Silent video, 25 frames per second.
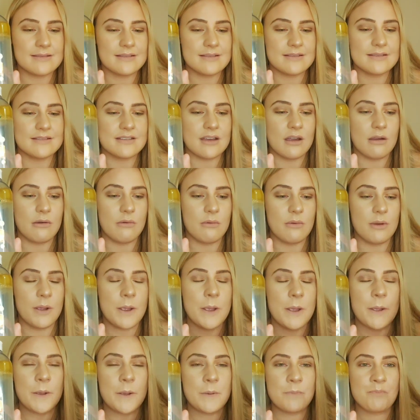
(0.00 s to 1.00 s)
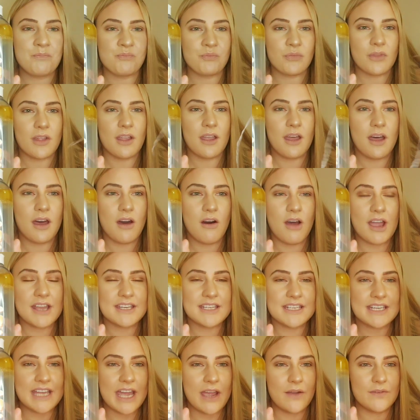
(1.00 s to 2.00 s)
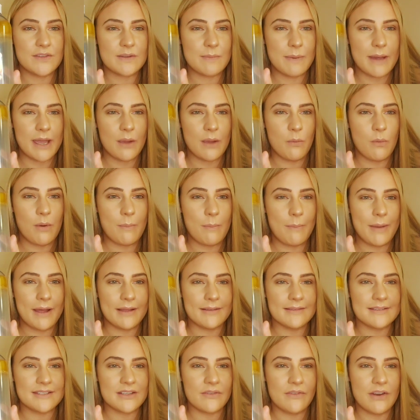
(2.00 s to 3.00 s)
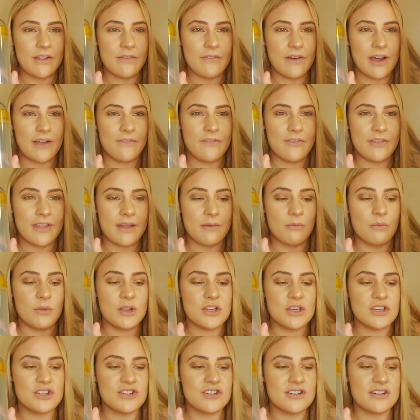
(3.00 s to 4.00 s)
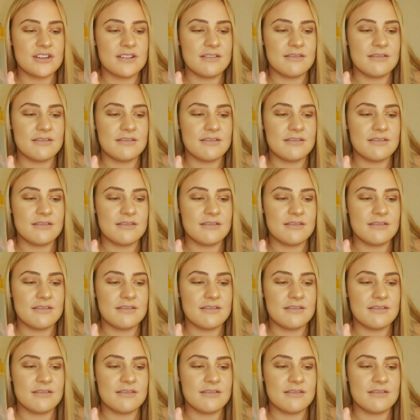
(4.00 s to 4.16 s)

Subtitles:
So I did have to pay £1.75 for them, which